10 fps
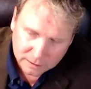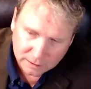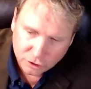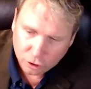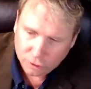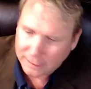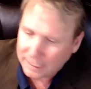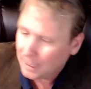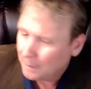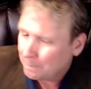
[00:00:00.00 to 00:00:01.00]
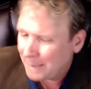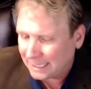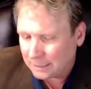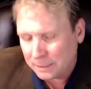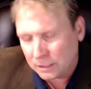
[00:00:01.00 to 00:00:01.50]
the attorney,
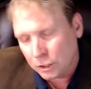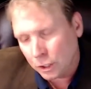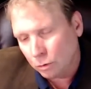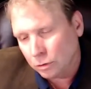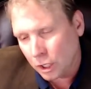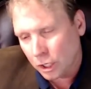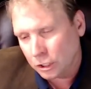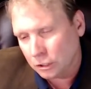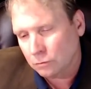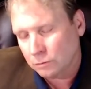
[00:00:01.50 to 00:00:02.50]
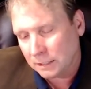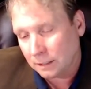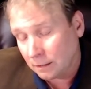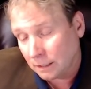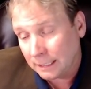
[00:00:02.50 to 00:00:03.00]
Magnum is no longer
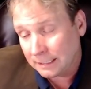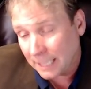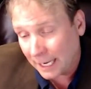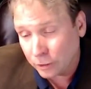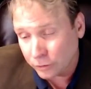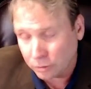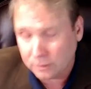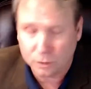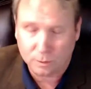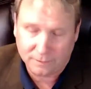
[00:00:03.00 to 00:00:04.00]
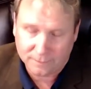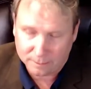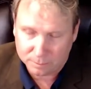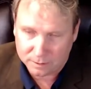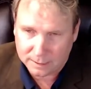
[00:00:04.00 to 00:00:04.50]
entitled to the
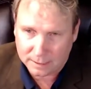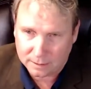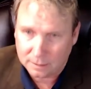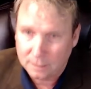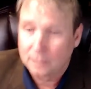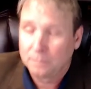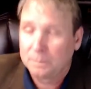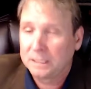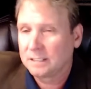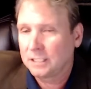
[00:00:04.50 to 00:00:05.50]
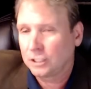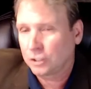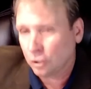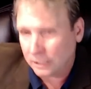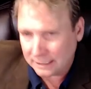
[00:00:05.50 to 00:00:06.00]
25% because the
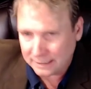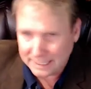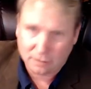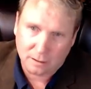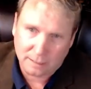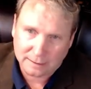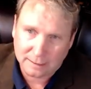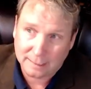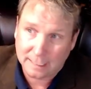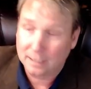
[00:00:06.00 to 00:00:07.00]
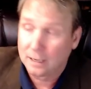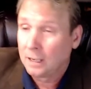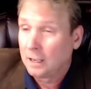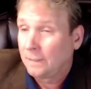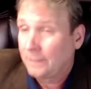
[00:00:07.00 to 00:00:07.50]
attorney is now collecting that.
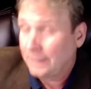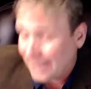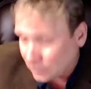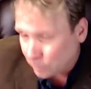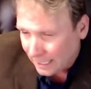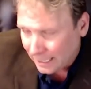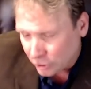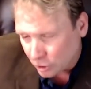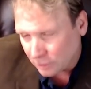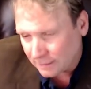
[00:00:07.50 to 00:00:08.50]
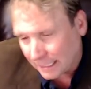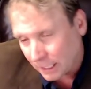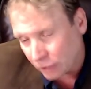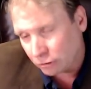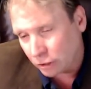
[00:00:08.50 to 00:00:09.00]
That's why I charge that
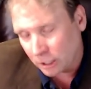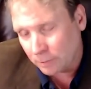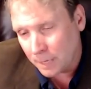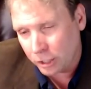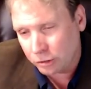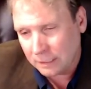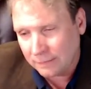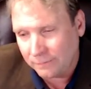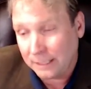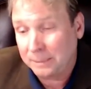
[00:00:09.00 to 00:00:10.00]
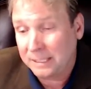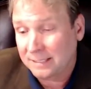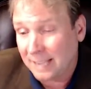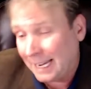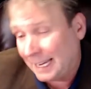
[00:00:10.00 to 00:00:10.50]
$100 monitoring fee, because
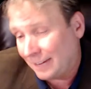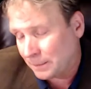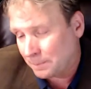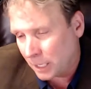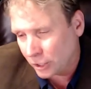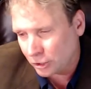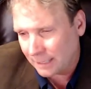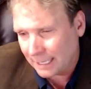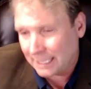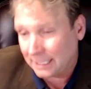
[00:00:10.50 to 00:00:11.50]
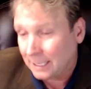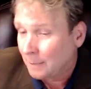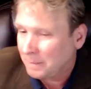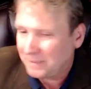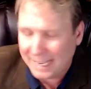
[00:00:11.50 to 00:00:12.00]
I have to monitor that,
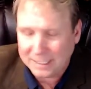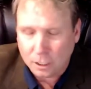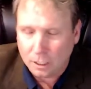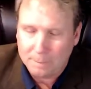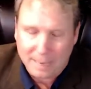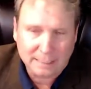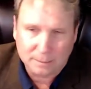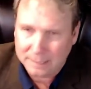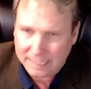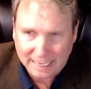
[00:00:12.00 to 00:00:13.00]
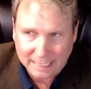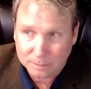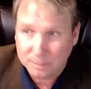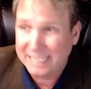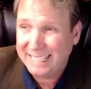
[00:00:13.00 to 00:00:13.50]
but that's all Magnum gets.
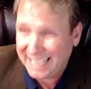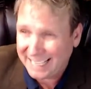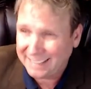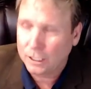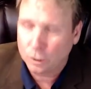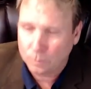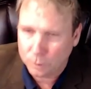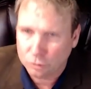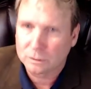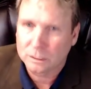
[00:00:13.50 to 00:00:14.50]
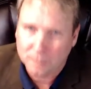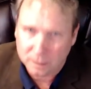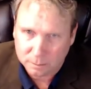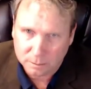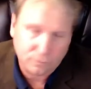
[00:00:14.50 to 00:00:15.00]
But again, the homeowner is
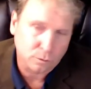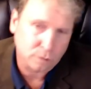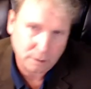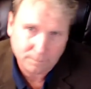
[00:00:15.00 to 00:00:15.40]
responsible for it.